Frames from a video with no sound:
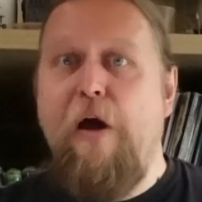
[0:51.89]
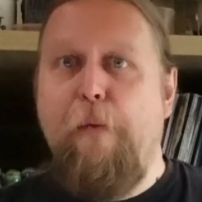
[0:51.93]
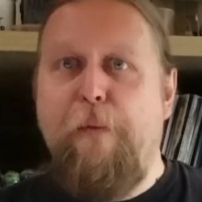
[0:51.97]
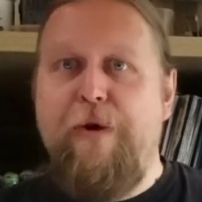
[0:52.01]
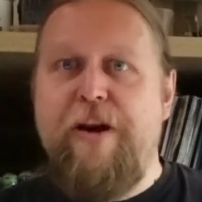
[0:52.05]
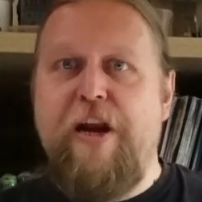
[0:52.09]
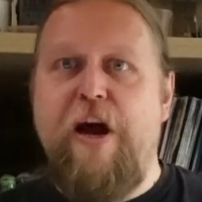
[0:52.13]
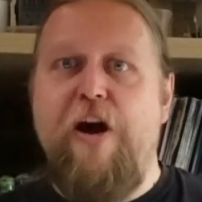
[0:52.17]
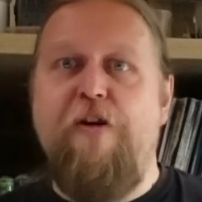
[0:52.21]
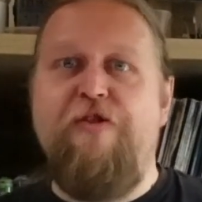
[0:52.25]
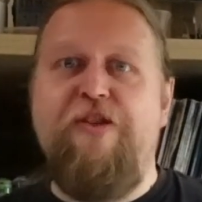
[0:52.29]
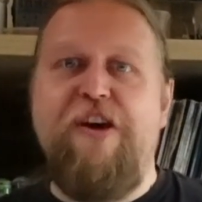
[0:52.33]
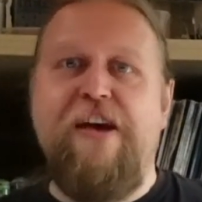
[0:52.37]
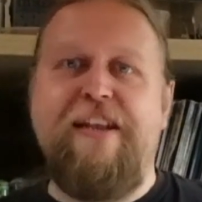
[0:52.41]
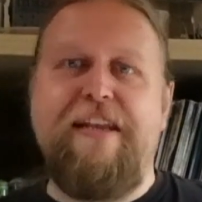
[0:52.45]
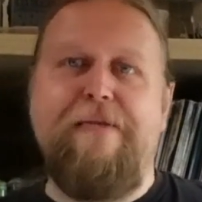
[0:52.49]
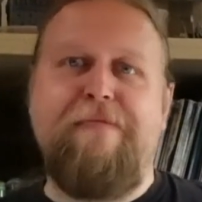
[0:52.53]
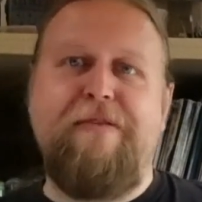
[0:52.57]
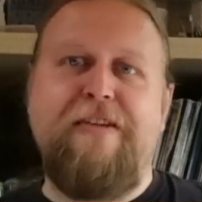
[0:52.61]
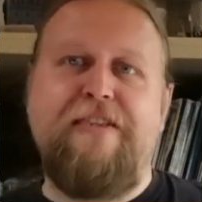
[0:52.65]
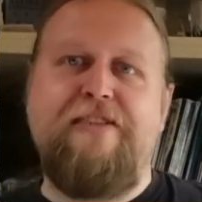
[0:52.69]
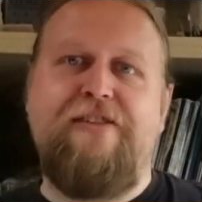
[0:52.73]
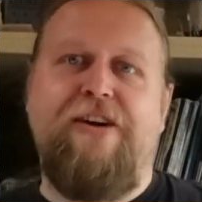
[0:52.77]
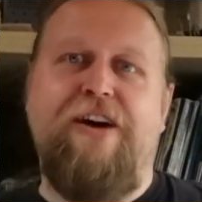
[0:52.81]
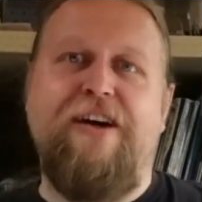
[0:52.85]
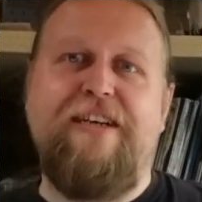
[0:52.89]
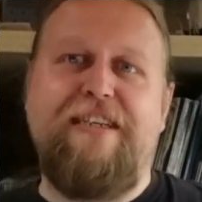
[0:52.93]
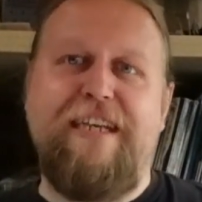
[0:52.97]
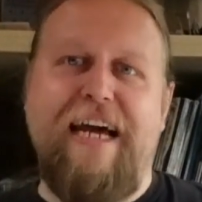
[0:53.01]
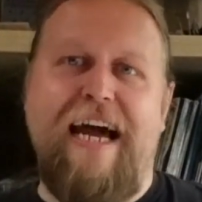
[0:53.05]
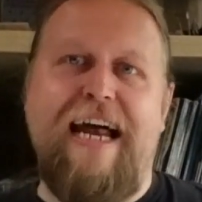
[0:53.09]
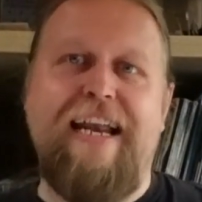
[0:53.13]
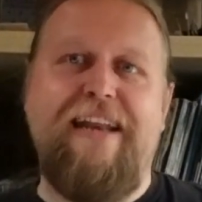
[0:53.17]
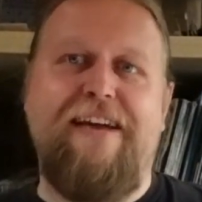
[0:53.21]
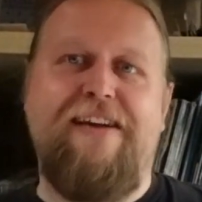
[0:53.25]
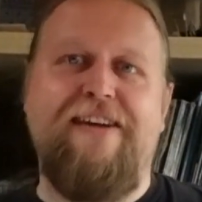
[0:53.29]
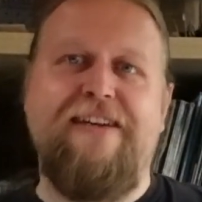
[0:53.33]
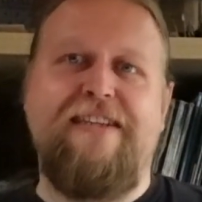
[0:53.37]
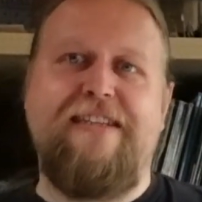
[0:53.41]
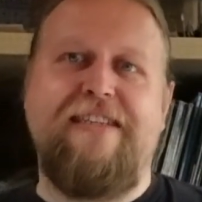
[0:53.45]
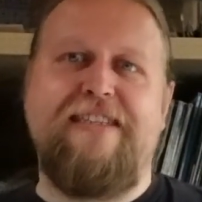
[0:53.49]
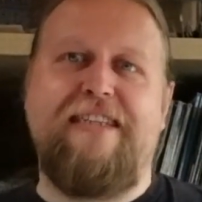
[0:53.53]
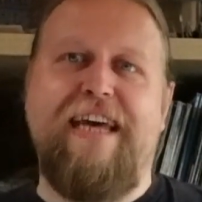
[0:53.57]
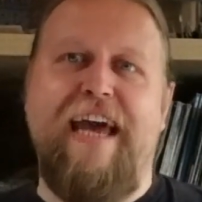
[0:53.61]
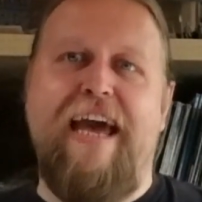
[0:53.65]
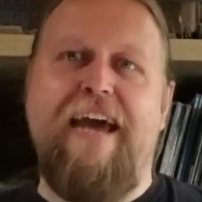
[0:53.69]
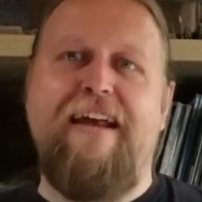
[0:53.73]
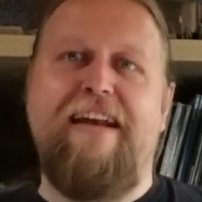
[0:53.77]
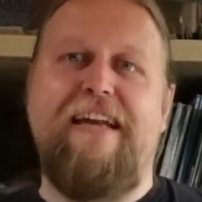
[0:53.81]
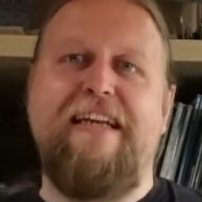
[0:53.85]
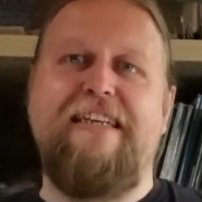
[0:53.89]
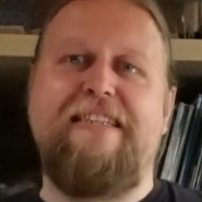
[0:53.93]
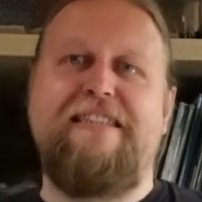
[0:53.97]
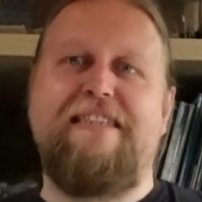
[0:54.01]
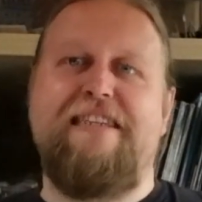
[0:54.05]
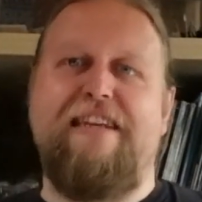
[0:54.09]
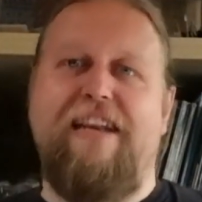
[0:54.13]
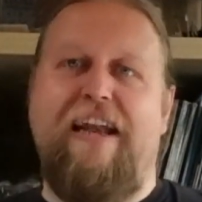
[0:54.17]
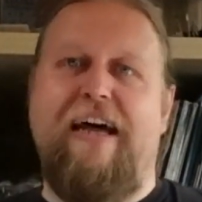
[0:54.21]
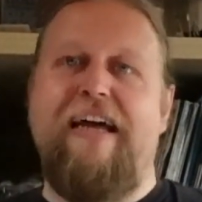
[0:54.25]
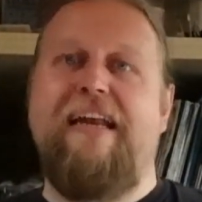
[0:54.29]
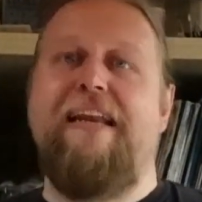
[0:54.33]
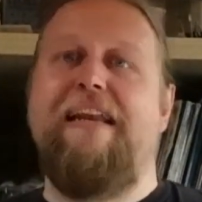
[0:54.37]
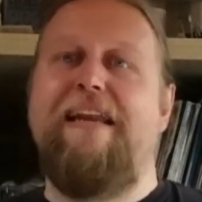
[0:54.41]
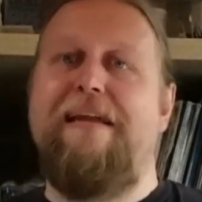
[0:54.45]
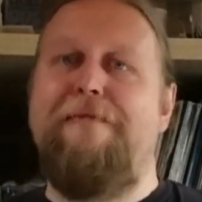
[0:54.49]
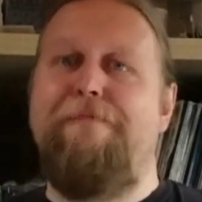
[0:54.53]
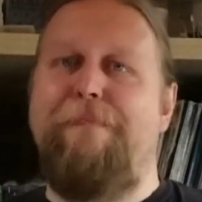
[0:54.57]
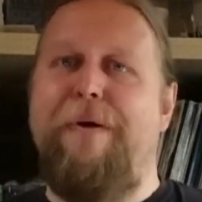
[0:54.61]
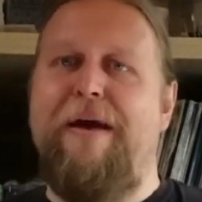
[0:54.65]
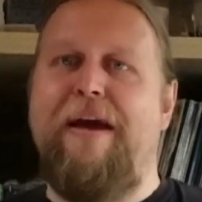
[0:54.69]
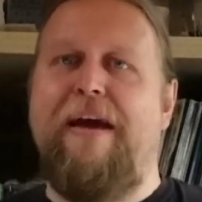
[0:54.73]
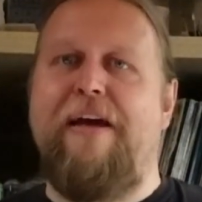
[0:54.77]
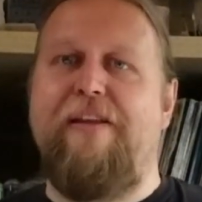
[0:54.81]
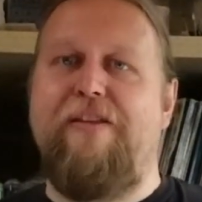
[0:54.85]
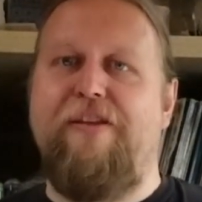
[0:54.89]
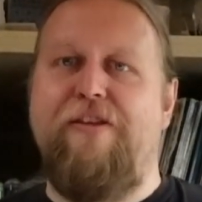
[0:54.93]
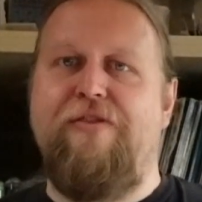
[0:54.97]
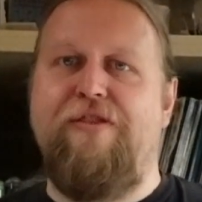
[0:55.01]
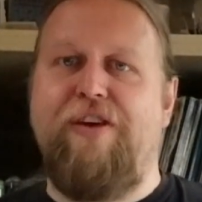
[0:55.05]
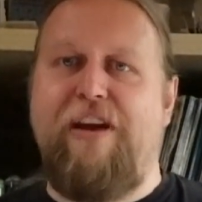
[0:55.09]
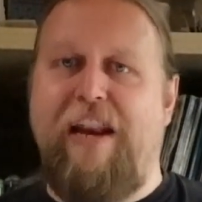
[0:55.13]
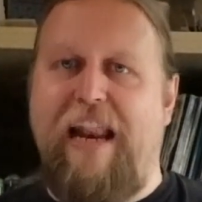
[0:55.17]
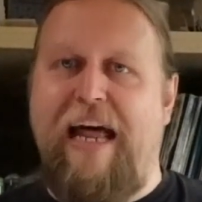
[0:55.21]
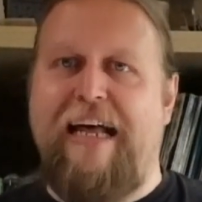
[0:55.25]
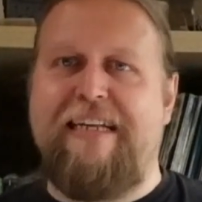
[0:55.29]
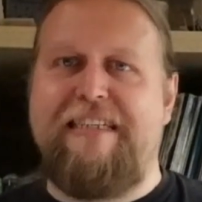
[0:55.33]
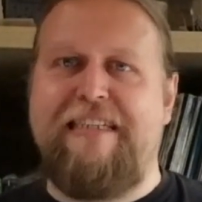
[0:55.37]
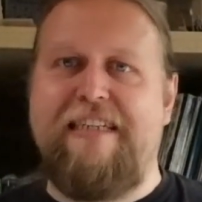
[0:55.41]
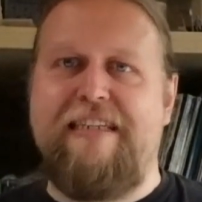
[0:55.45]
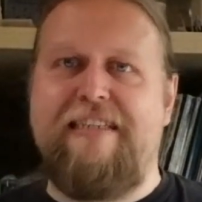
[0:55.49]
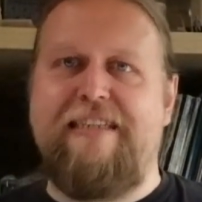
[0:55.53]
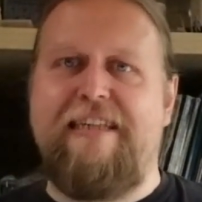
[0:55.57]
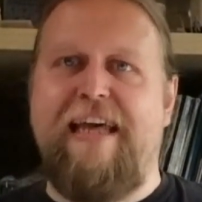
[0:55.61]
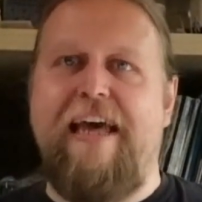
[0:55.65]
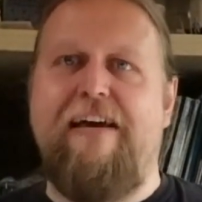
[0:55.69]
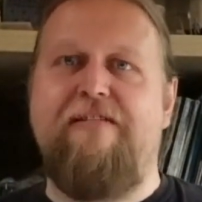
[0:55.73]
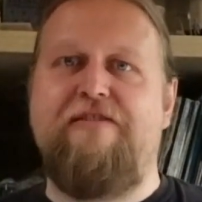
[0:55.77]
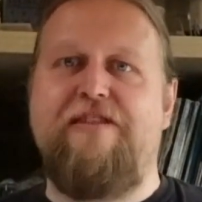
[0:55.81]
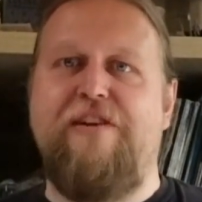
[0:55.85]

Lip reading: We know the Adeptus Titanicus scale is slightly bigger than the classic scale.